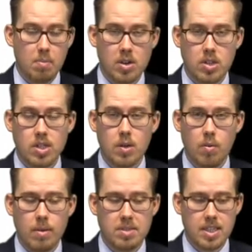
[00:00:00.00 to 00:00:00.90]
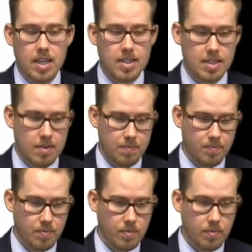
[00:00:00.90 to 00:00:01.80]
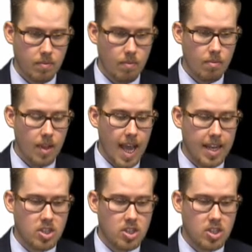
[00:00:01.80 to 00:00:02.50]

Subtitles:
to purchasing websites. And